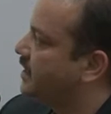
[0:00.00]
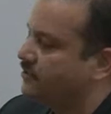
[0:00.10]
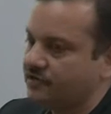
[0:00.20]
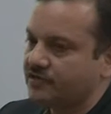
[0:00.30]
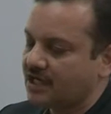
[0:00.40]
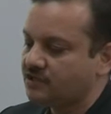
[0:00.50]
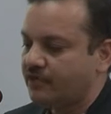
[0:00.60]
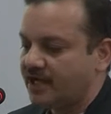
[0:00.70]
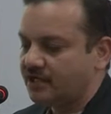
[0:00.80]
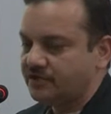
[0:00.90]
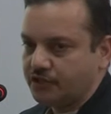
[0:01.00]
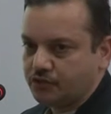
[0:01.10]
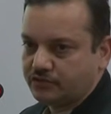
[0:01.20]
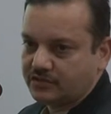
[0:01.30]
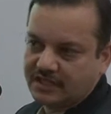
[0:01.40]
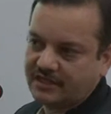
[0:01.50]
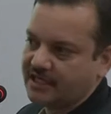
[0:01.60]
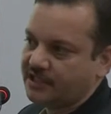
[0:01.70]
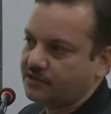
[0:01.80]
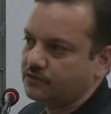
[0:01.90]
It discussed various issues
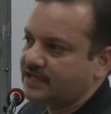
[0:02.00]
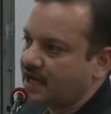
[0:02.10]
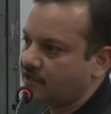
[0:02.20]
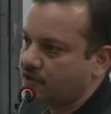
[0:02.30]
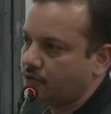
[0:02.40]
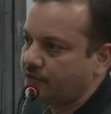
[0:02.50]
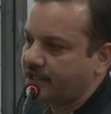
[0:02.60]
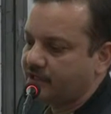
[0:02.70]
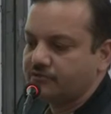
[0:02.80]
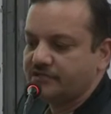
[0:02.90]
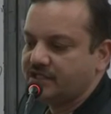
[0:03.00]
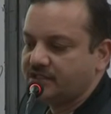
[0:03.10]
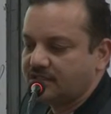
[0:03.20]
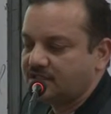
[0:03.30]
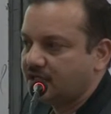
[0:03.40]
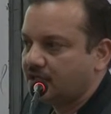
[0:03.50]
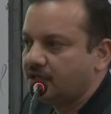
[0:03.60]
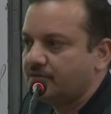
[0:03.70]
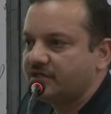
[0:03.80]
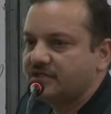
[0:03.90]
related to standard operating procedures,
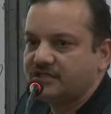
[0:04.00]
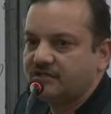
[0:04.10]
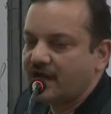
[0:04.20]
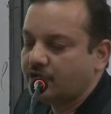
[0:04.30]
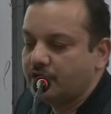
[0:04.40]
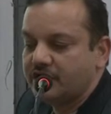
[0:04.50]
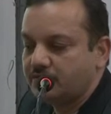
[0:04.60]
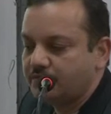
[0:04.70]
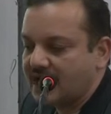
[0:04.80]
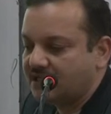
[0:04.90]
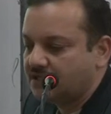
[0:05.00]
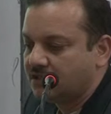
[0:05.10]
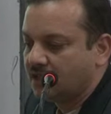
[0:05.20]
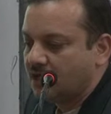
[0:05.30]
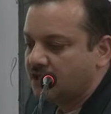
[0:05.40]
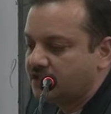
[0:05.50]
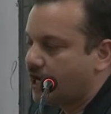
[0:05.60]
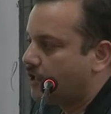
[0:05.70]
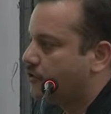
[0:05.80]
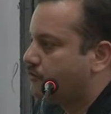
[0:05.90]
emergency evacuation plans,
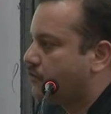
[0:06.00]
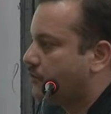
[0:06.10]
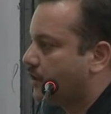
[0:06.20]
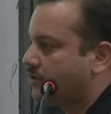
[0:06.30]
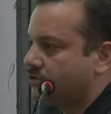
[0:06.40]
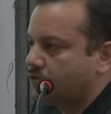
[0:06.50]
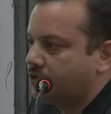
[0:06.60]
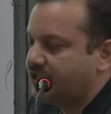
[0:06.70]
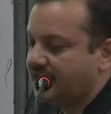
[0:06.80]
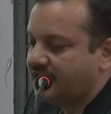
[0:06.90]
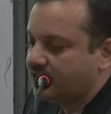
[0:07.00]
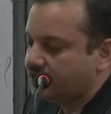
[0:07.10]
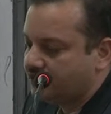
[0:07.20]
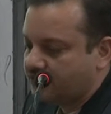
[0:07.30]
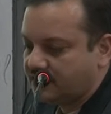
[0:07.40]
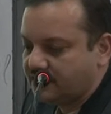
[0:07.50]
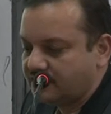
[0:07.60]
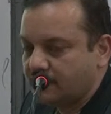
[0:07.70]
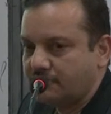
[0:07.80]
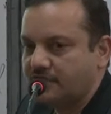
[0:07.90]
standard protocols, load shedding, etc.,
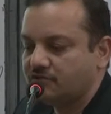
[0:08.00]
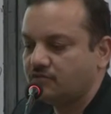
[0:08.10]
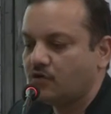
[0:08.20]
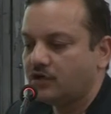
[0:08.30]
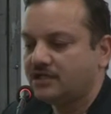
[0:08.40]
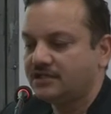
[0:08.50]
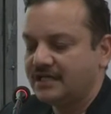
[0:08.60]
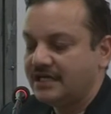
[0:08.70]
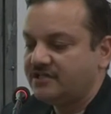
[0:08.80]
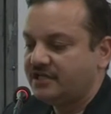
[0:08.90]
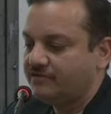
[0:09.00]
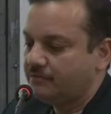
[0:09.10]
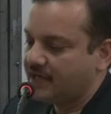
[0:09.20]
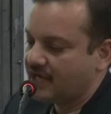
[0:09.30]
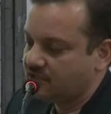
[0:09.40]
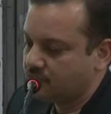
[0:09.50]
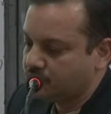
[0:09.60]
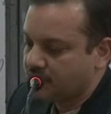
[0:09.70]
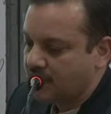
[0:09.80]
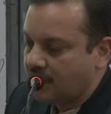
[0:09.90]
release of waters, safety
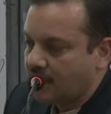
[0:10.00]
mechanisms.